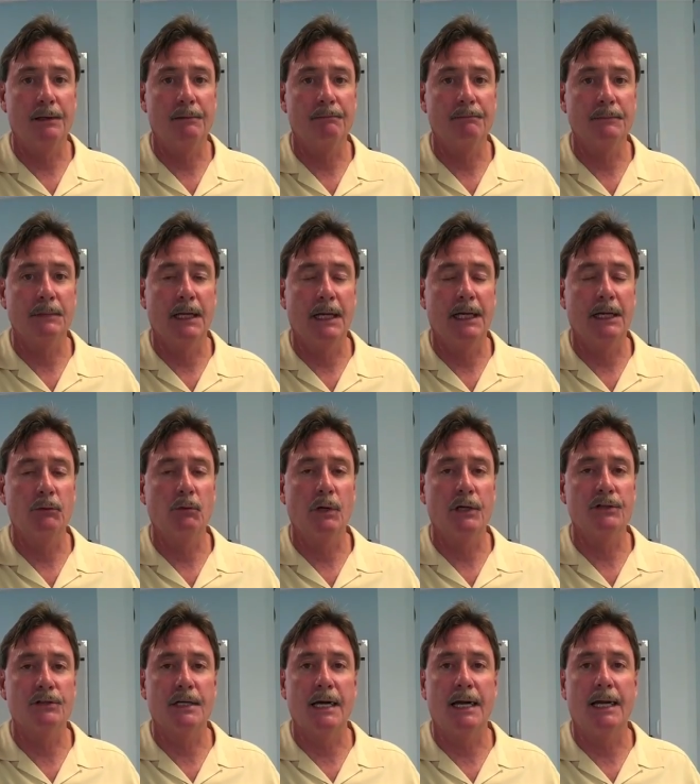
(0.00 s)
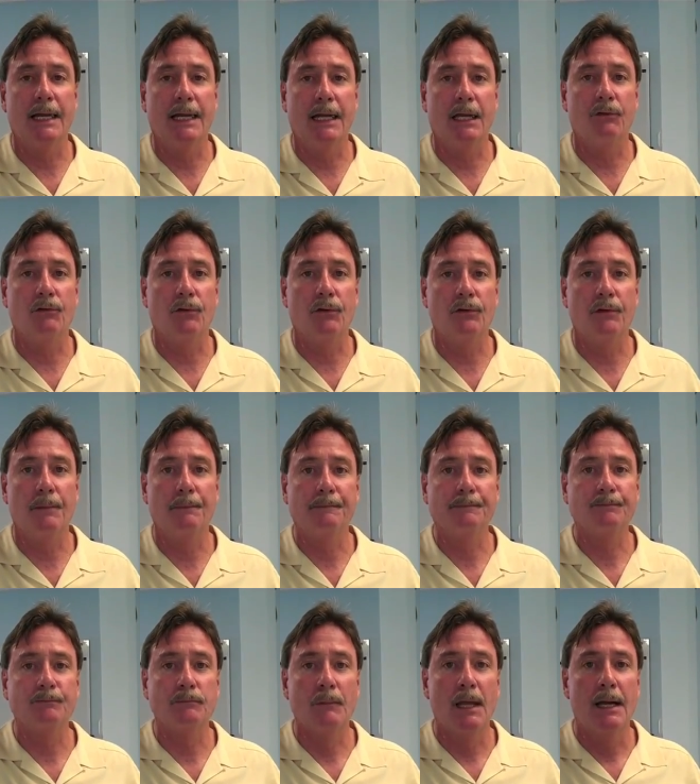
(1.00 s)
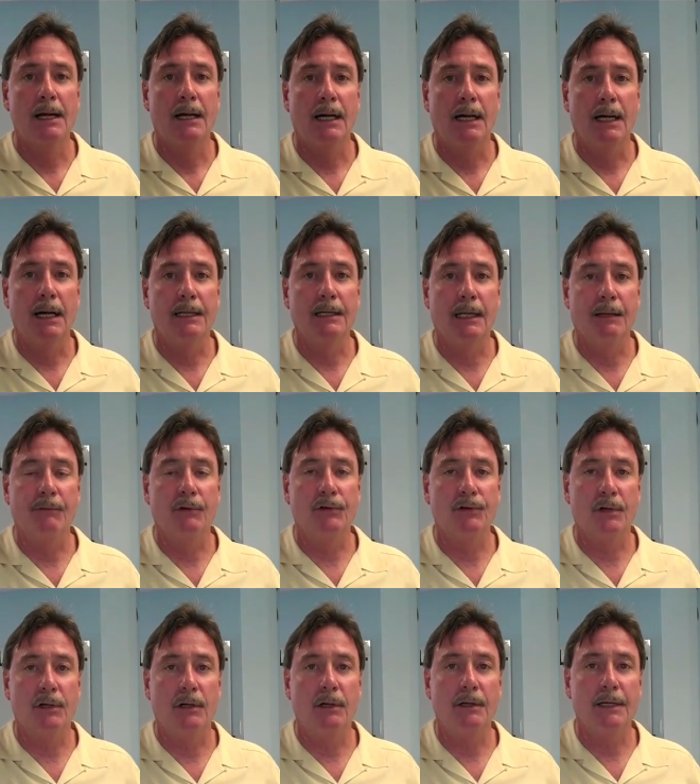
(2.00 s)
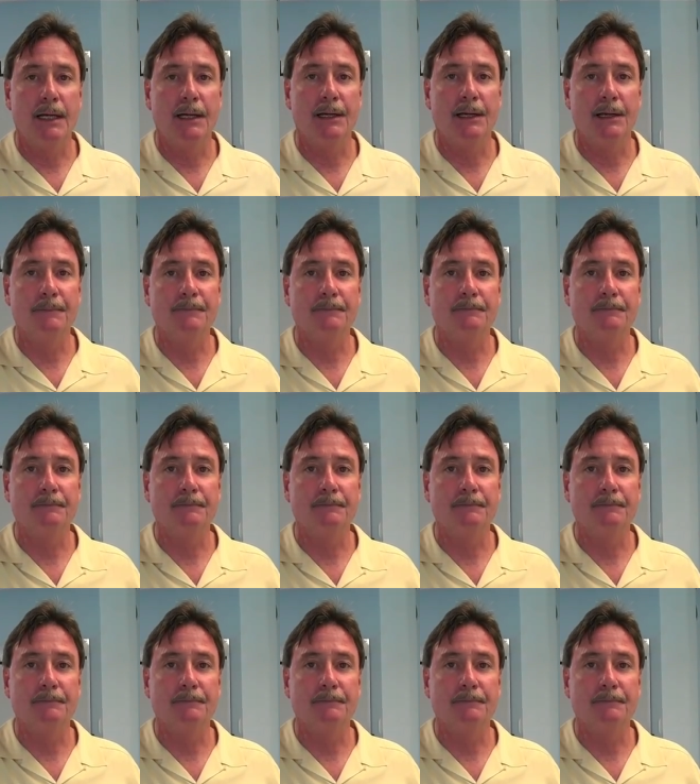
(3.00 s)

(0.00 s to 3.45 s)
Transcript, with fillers: and anyone who's got any interest uh, in giving us a call down here.